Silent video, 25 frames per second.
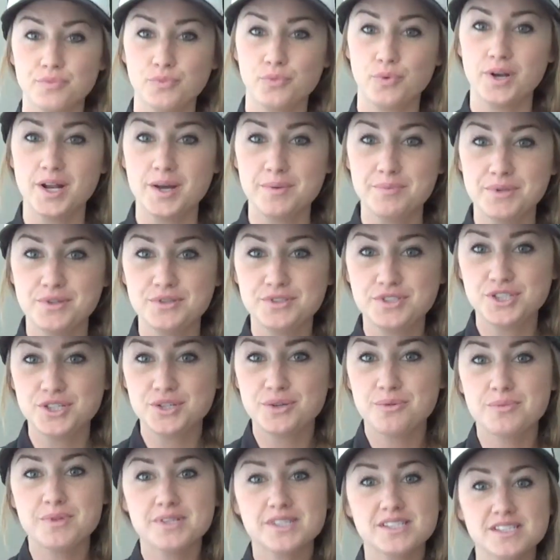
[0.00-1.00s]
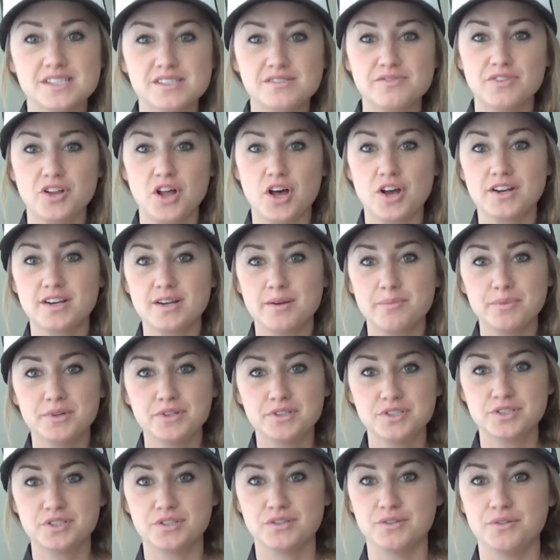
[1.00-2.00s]
What up YouTube? This is vlog number
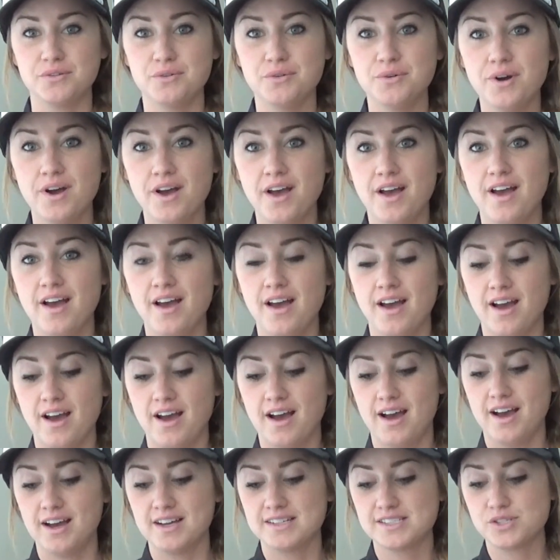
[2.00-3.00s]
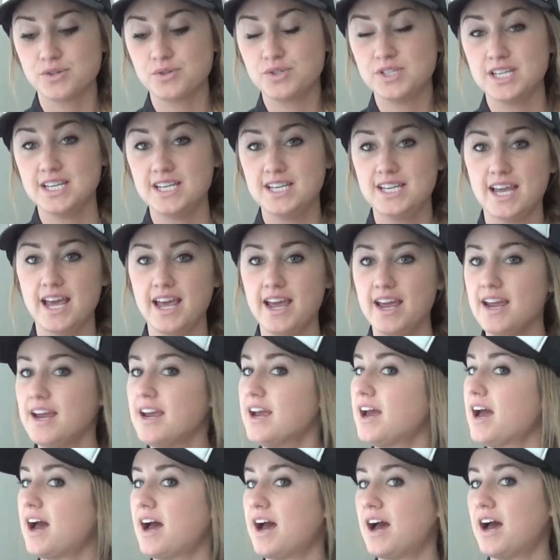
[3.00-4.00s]
2. So
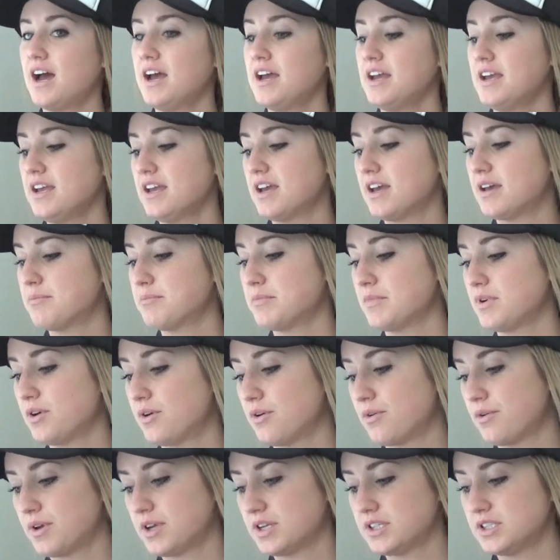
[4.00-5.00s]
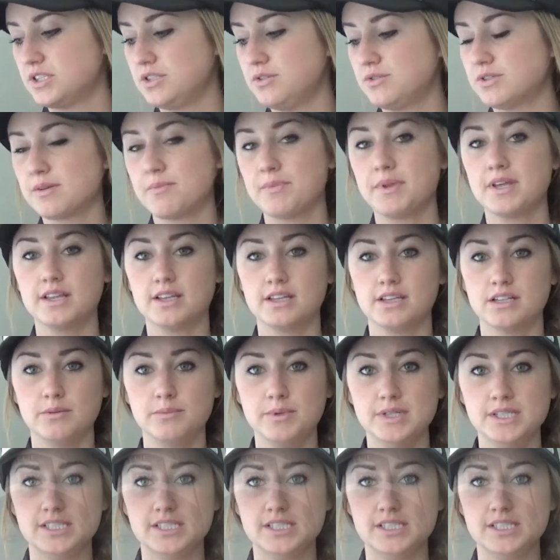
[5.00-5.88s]
today I am going to do something a little bit